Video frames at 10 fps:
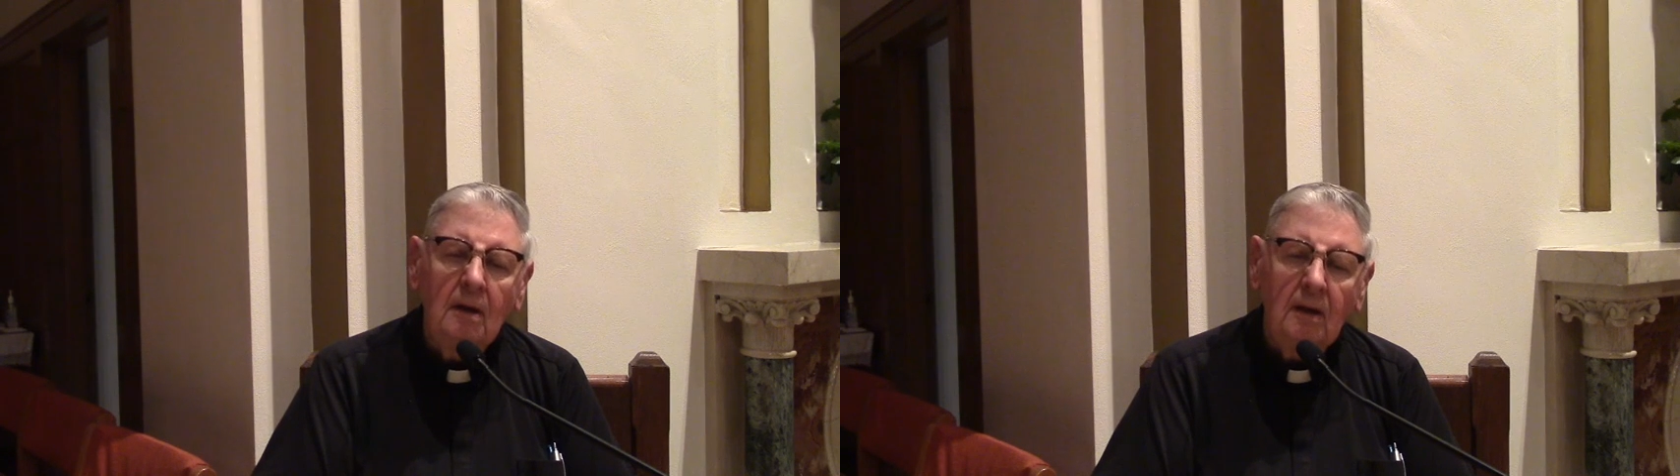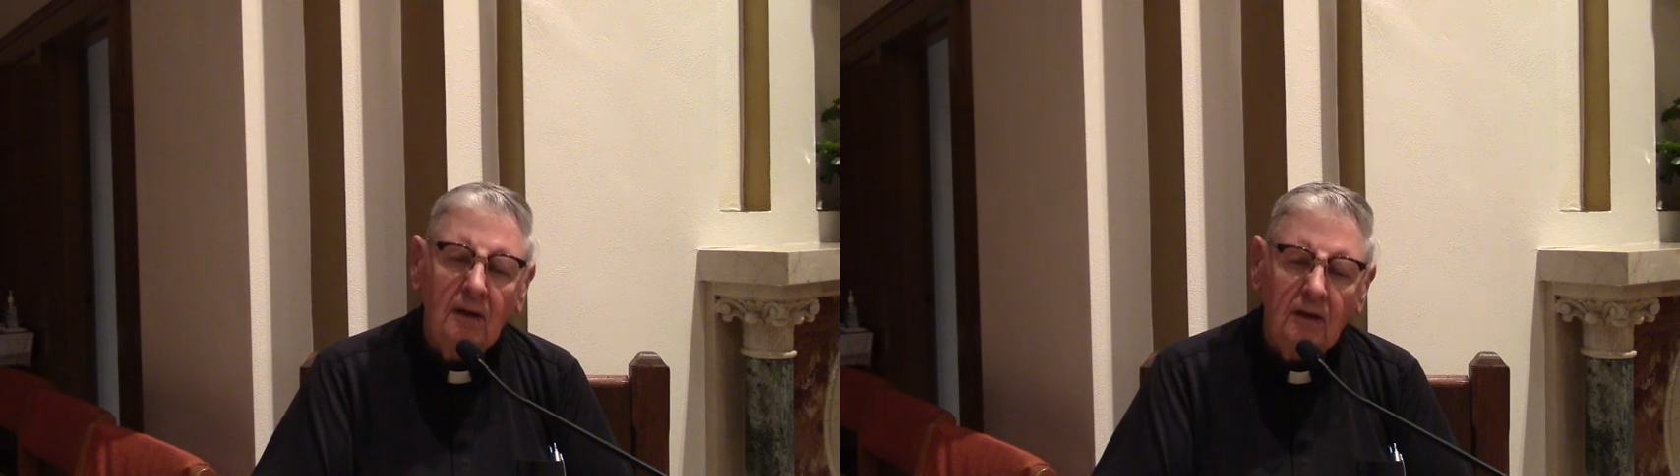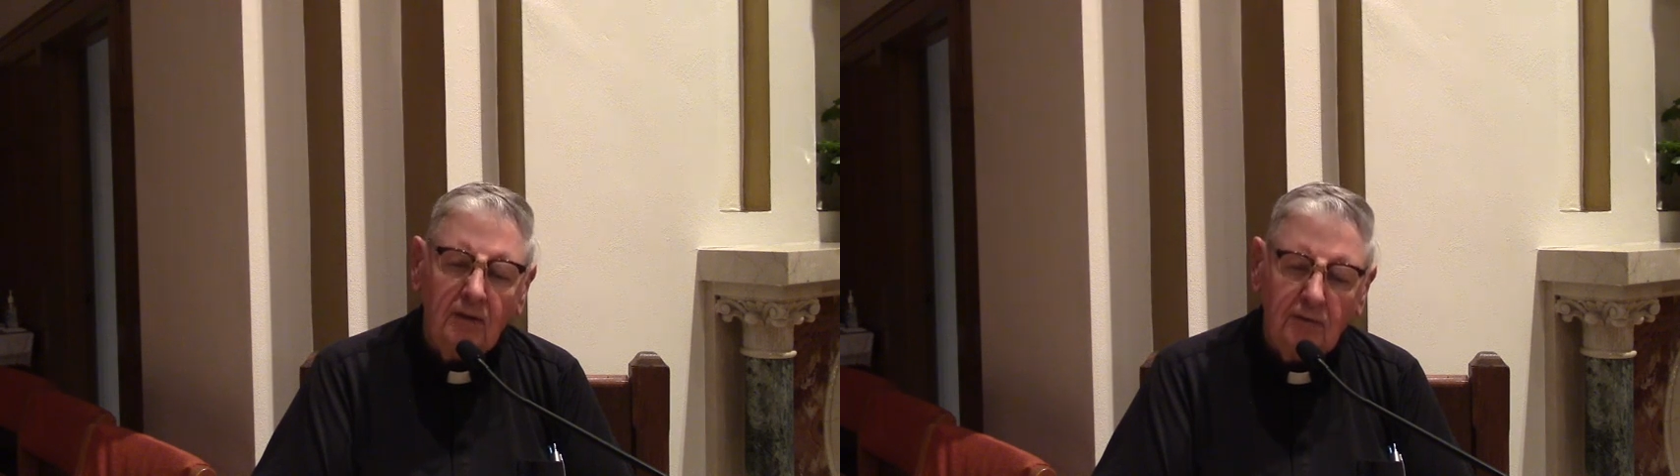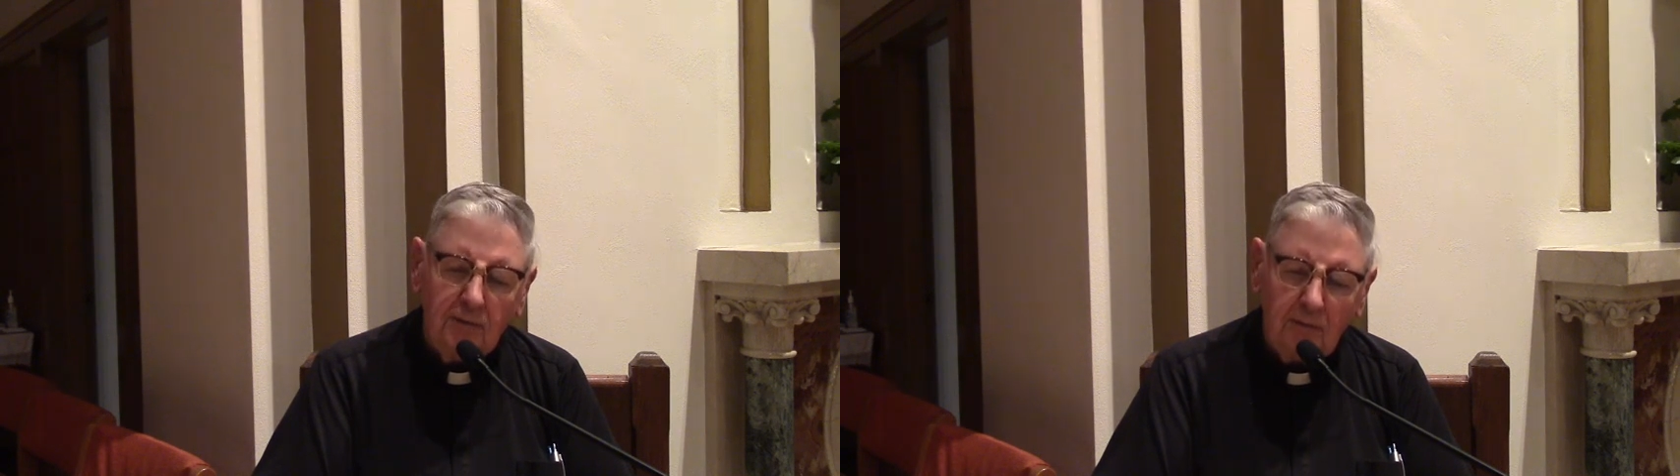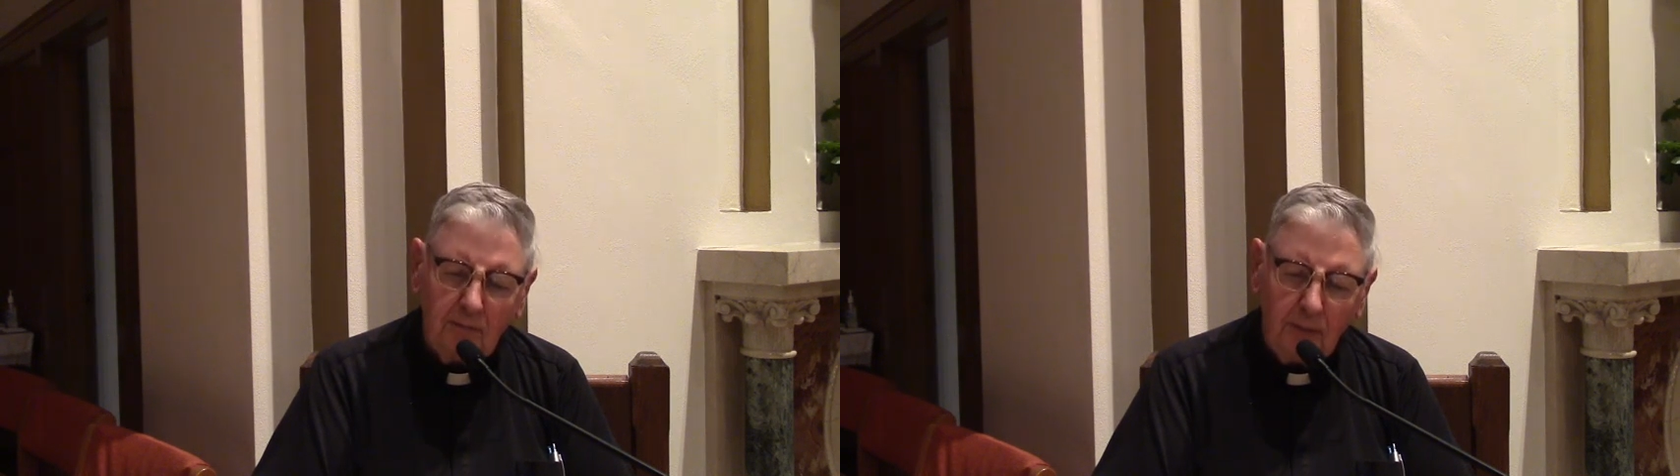
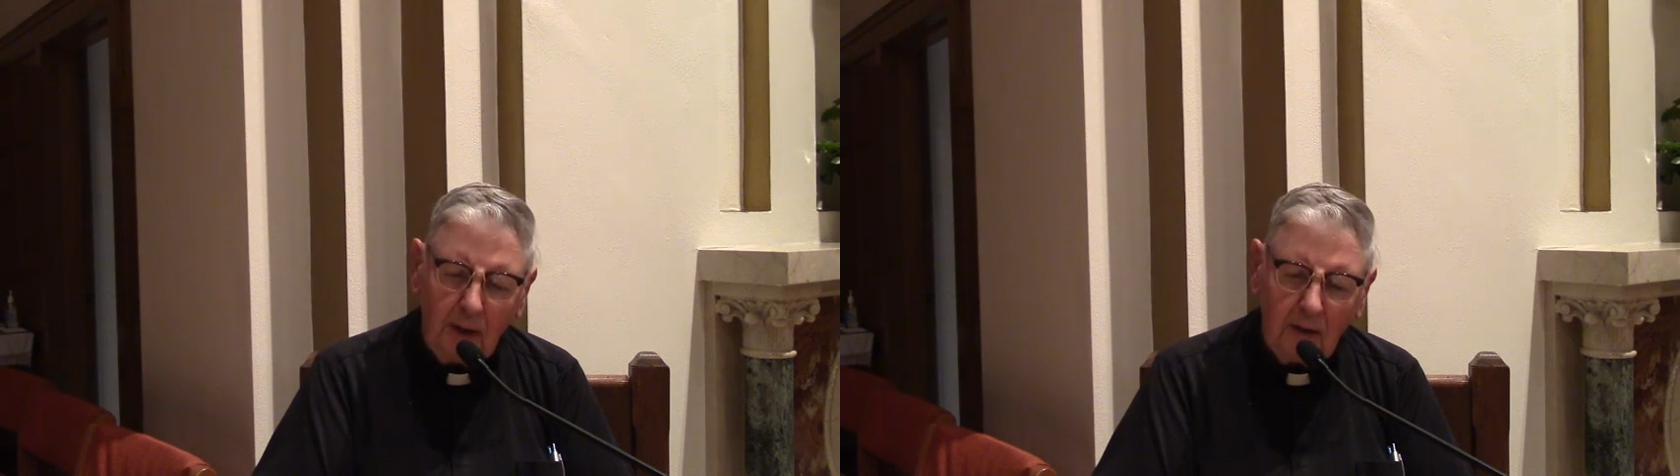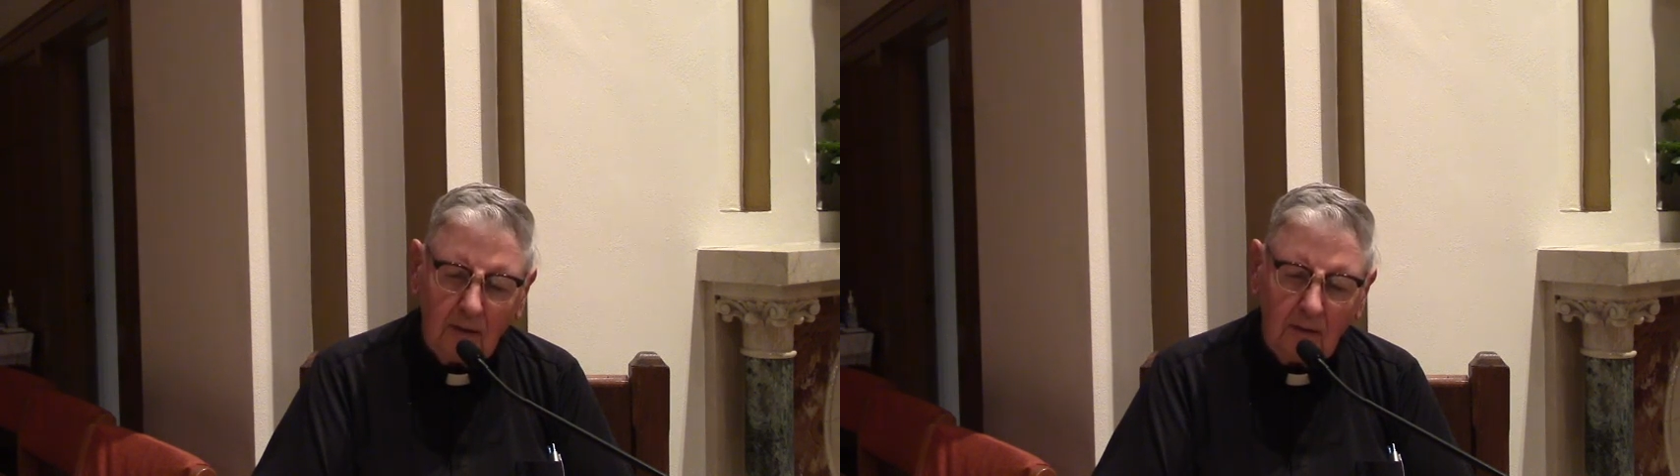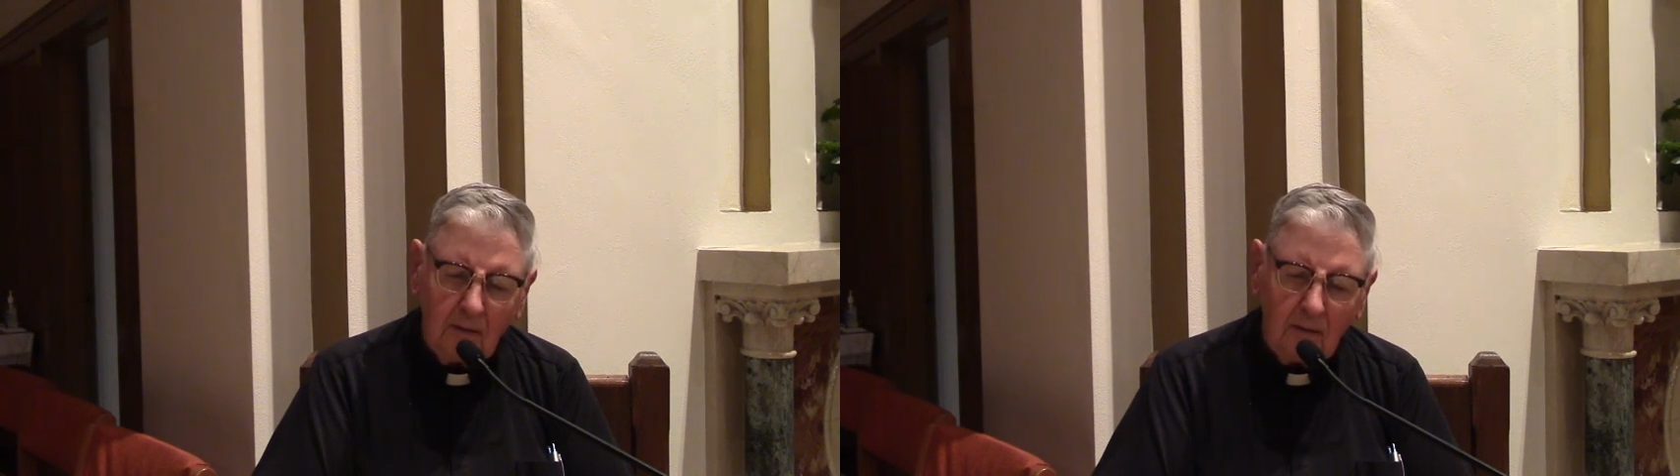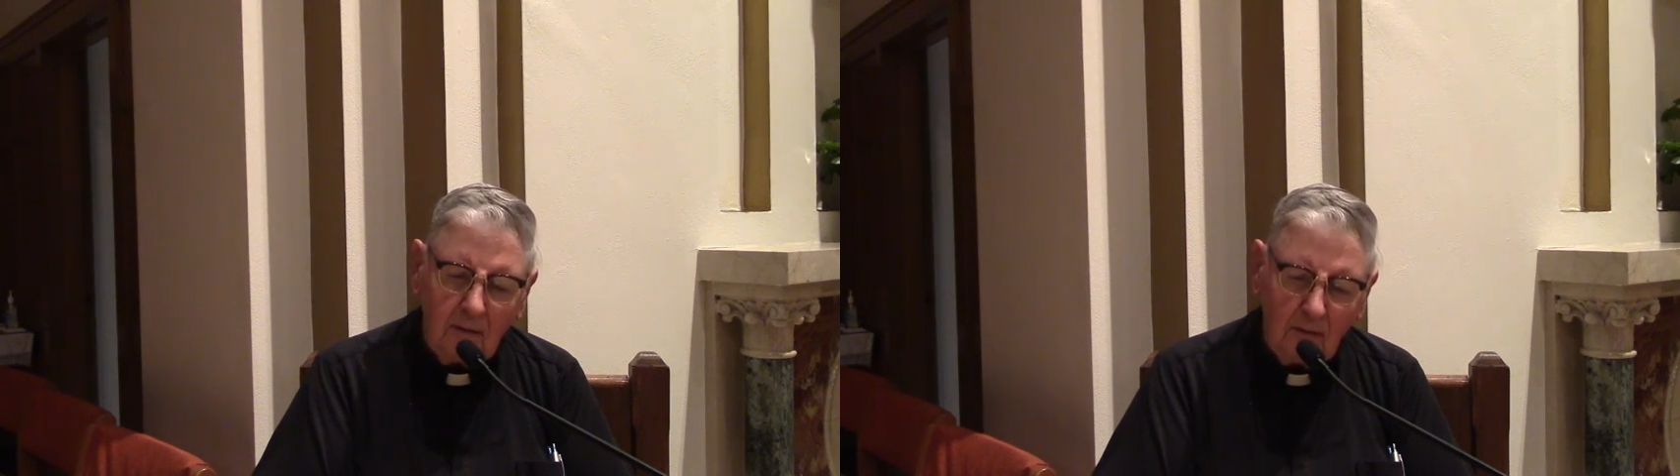is being